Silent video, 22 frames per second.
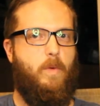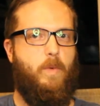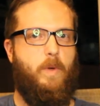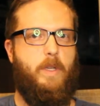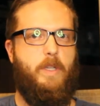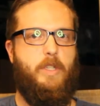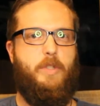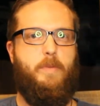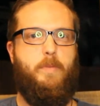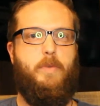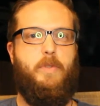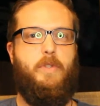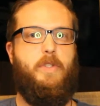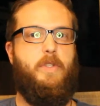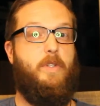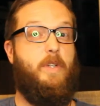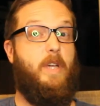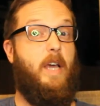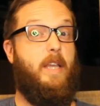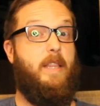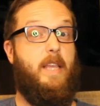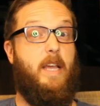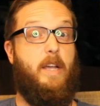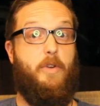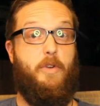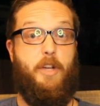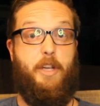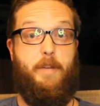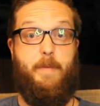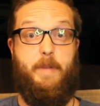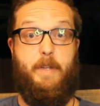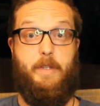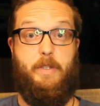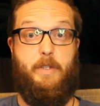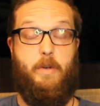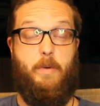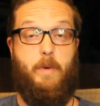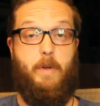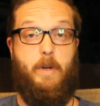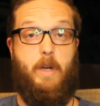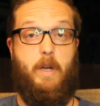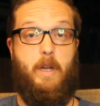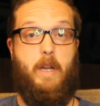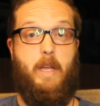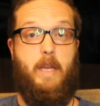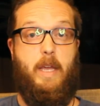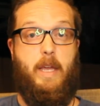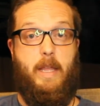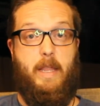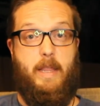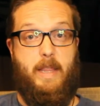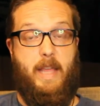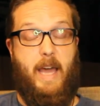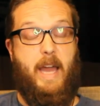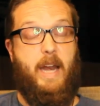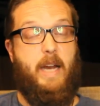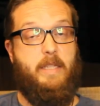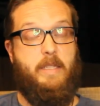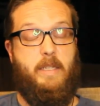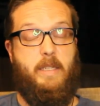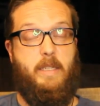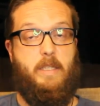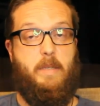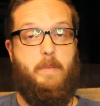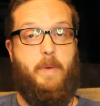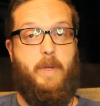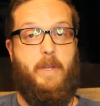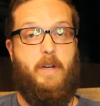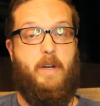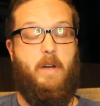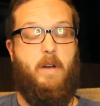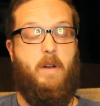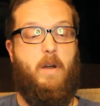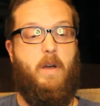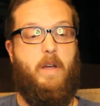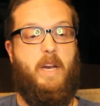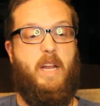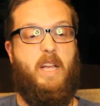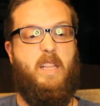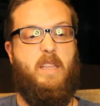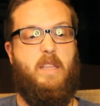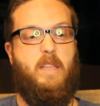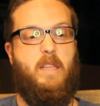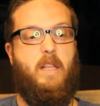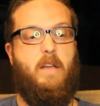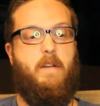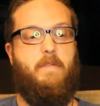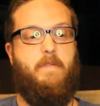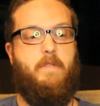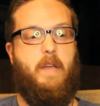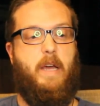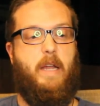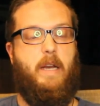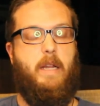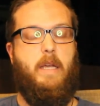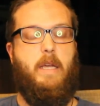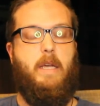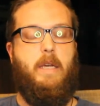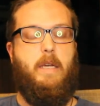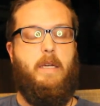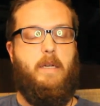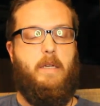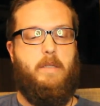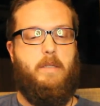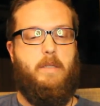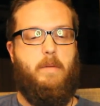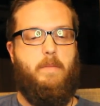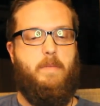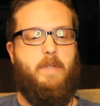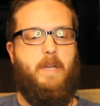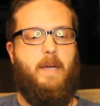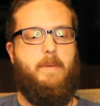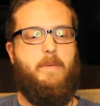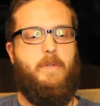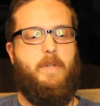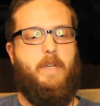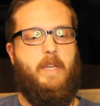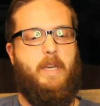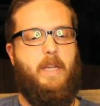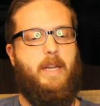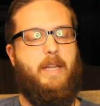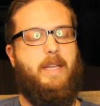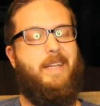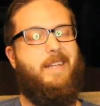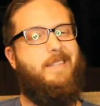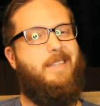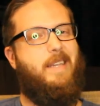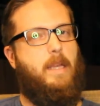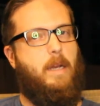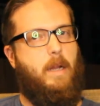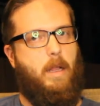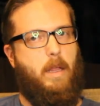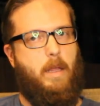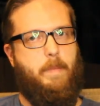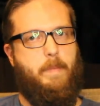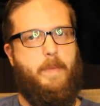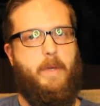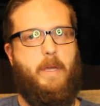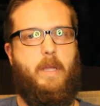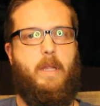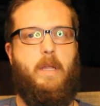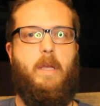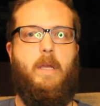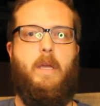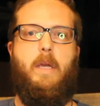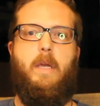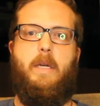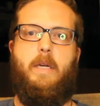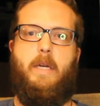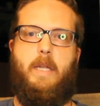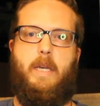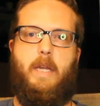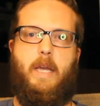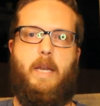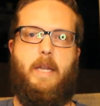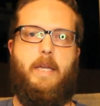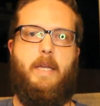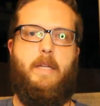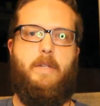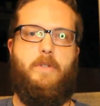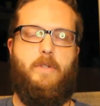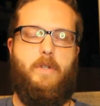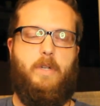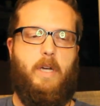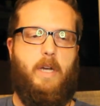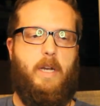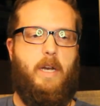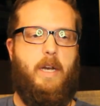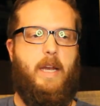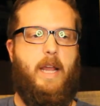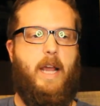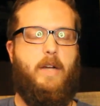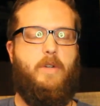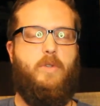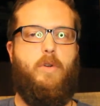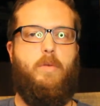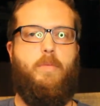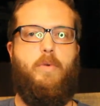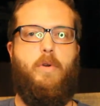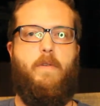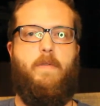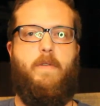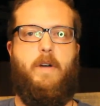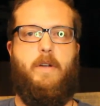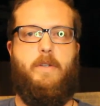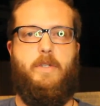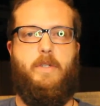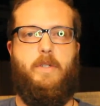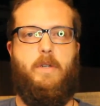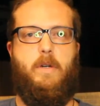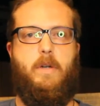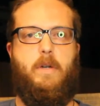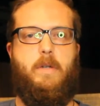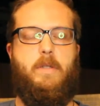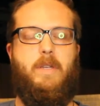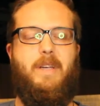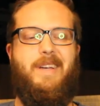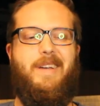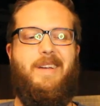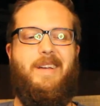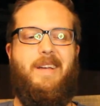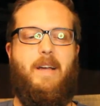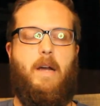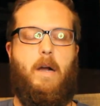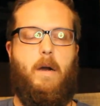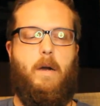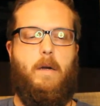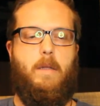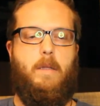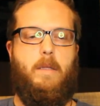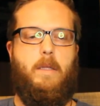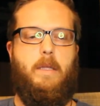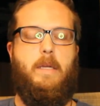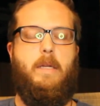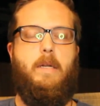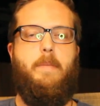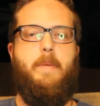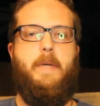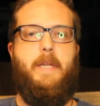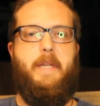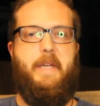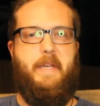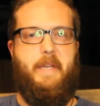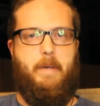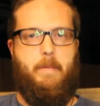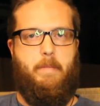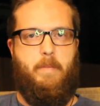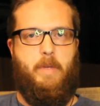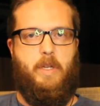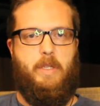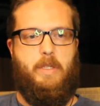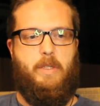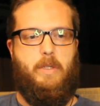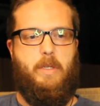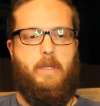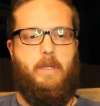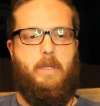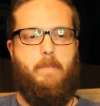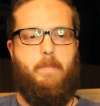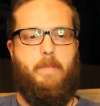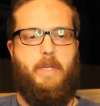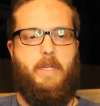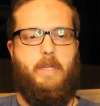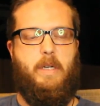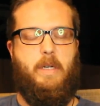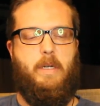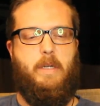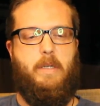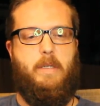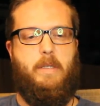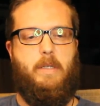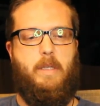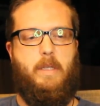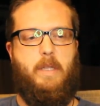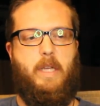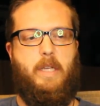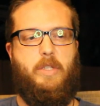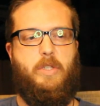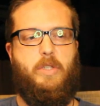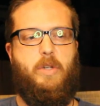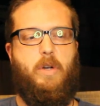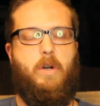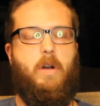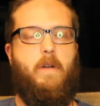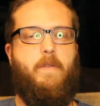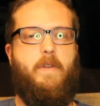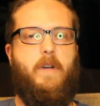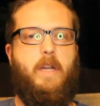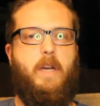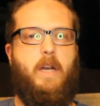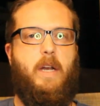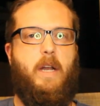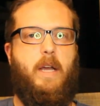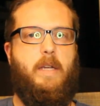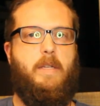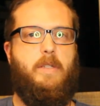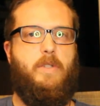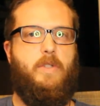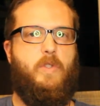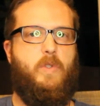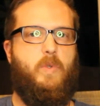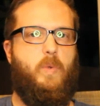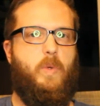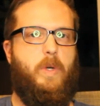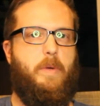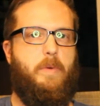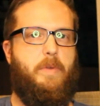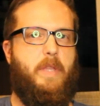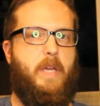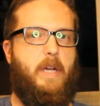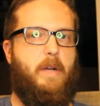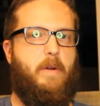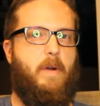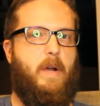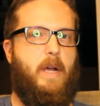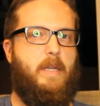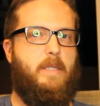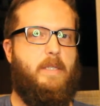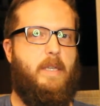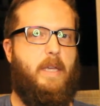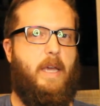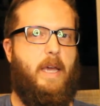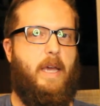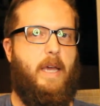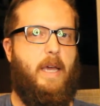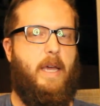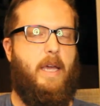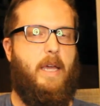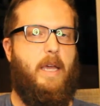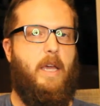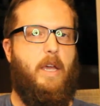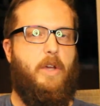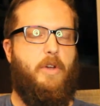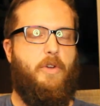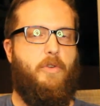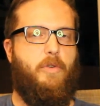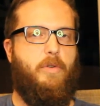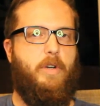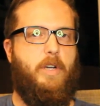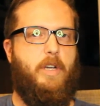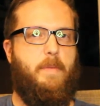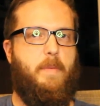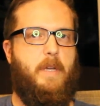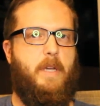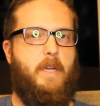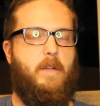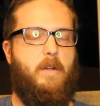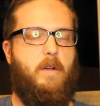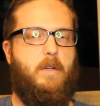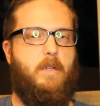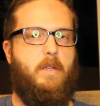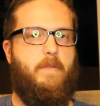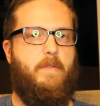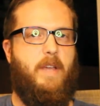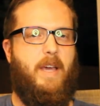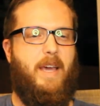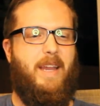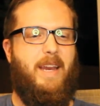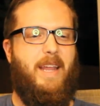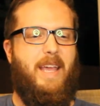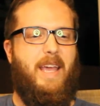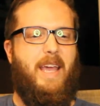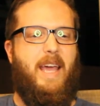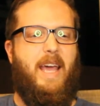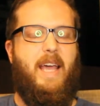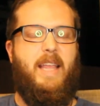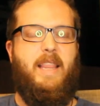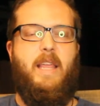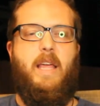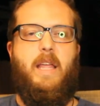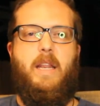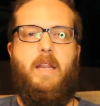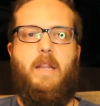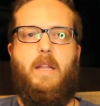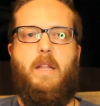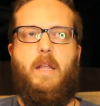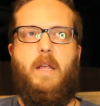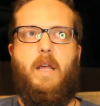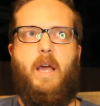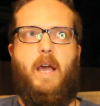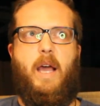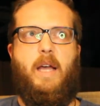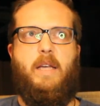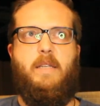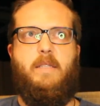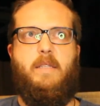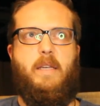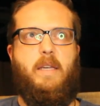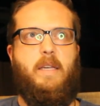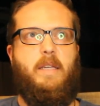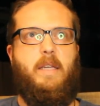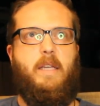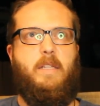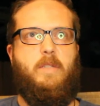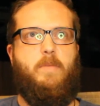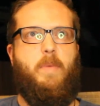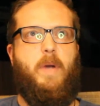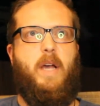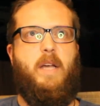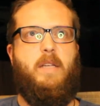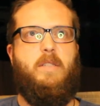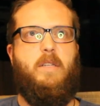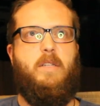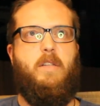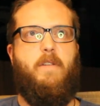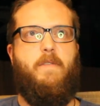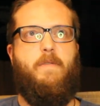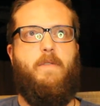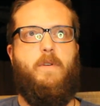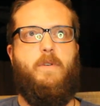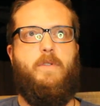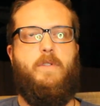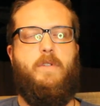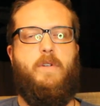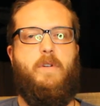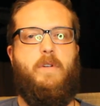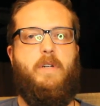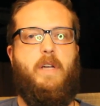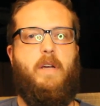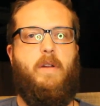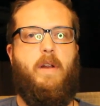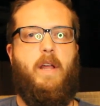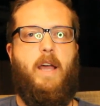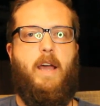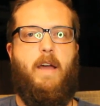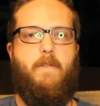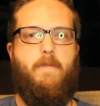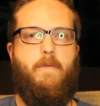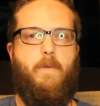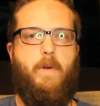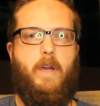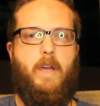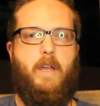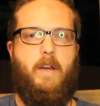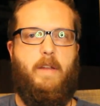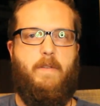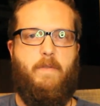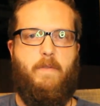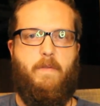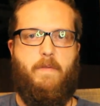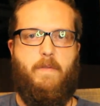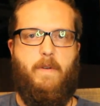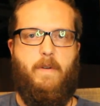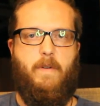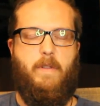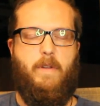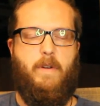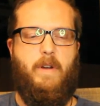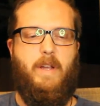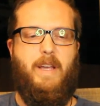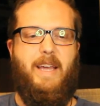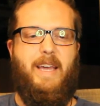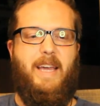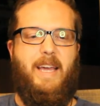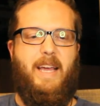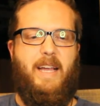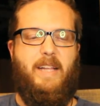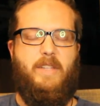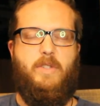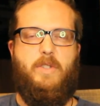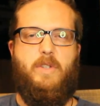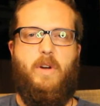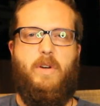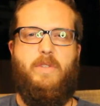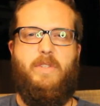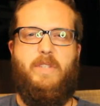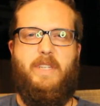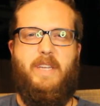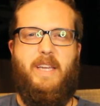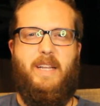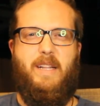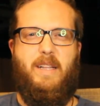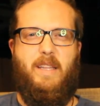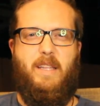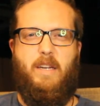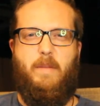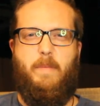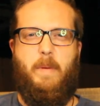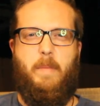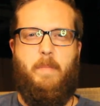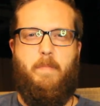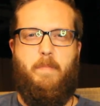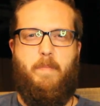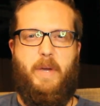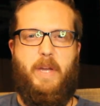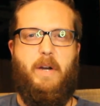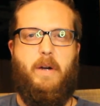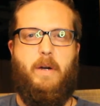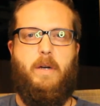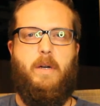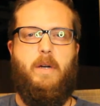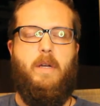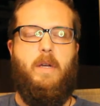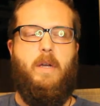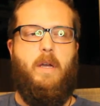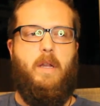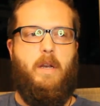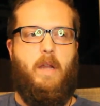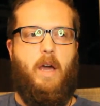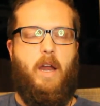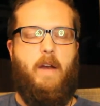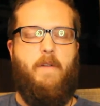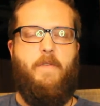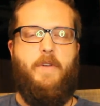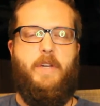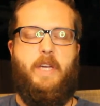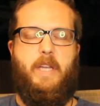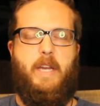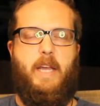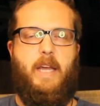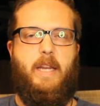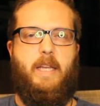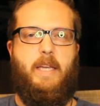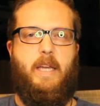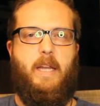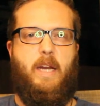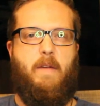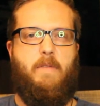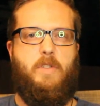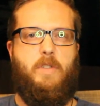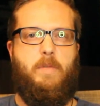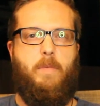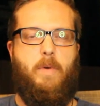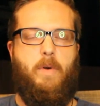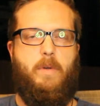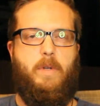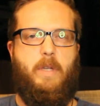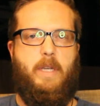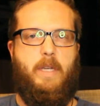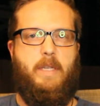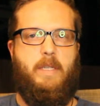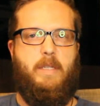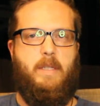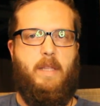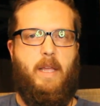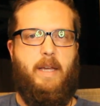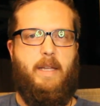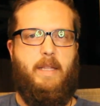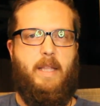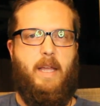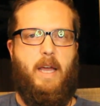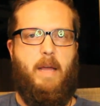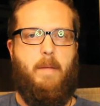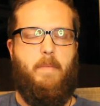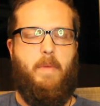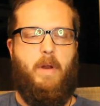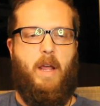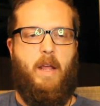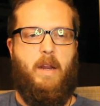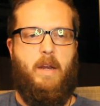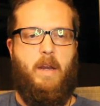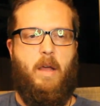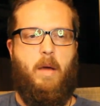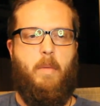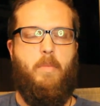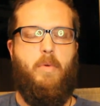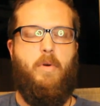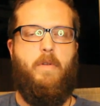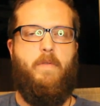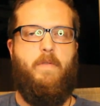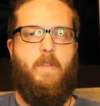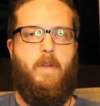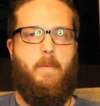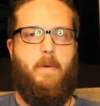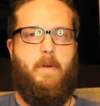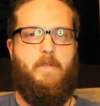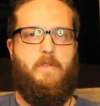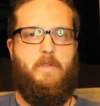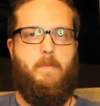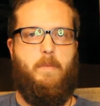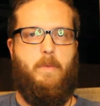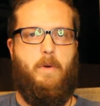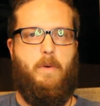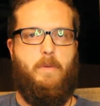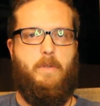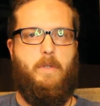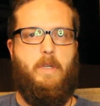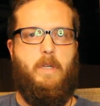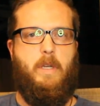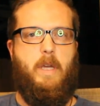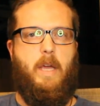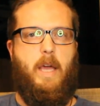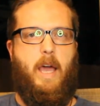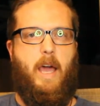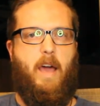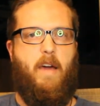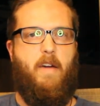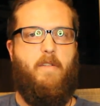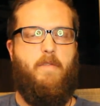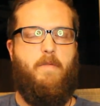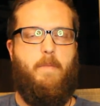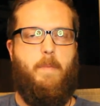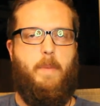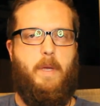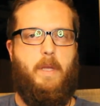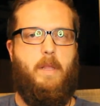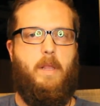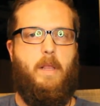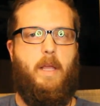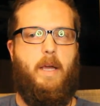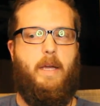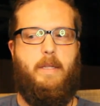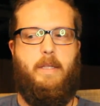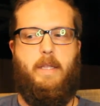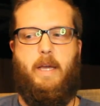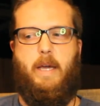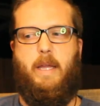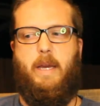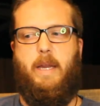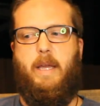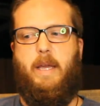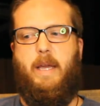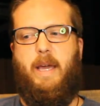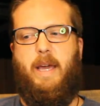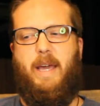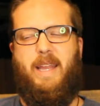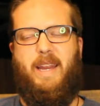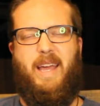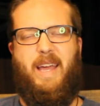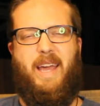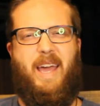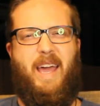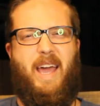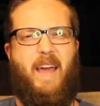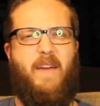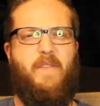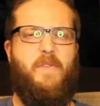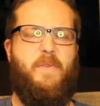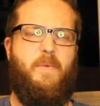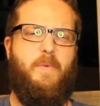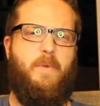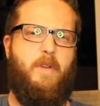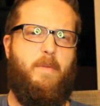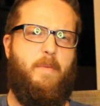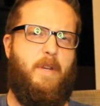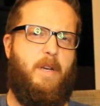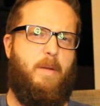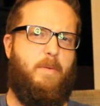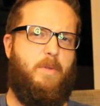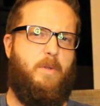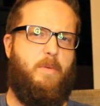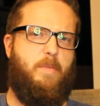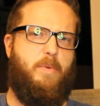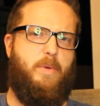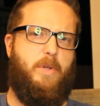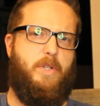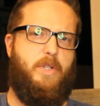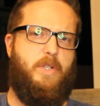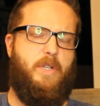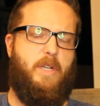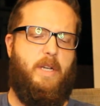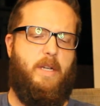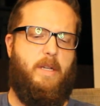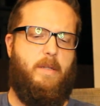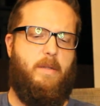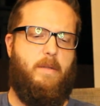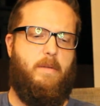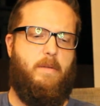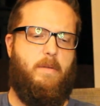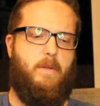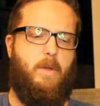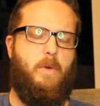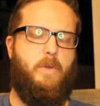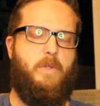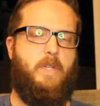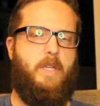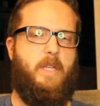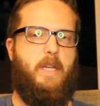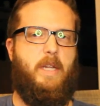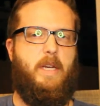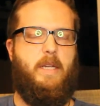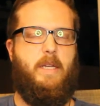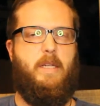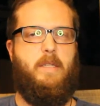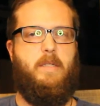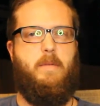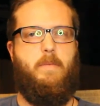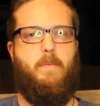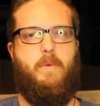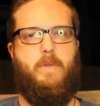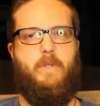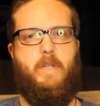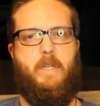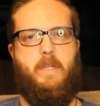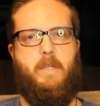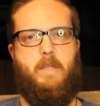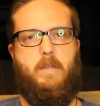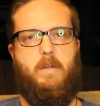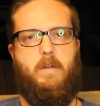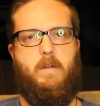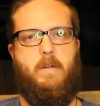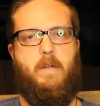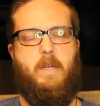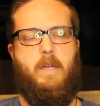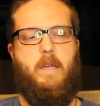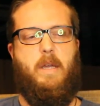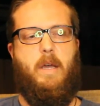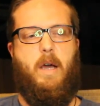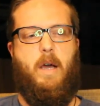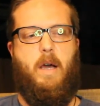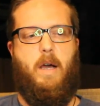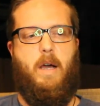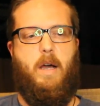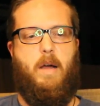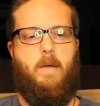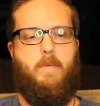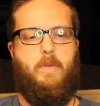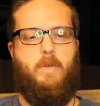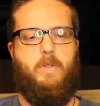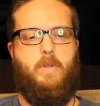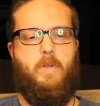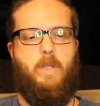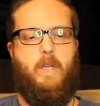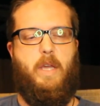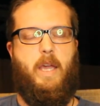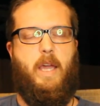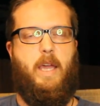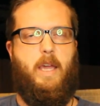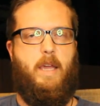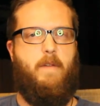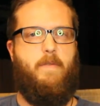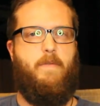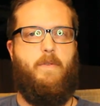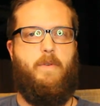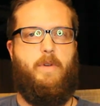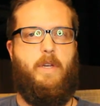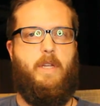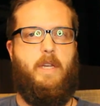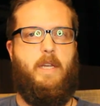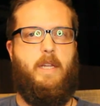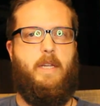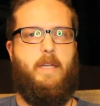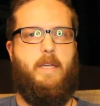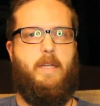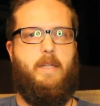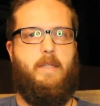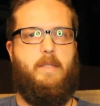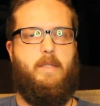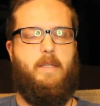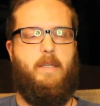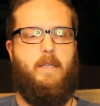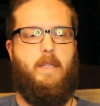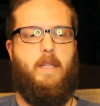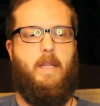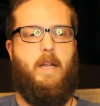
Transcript: Really smooth. Still got that creaminess going on. That hasn't dissipated at all, and I love that. Because sometimes with Connecticut's, and I'll admit, Connecticut's or kind of natural profile cigars are a little bit hit and miss because they start off kind of nice and sweet with that grassy hay, creamy and all of that. And then as it gets past like the first third down halfway and even further, it starts to get a little bit bitter. Not every Connecticut I've smoked is like that, but a number of them I've smoked have been like that. And I haven't really been able to appreciate those Connecticut's in particular. There's only a handful of Connecticut's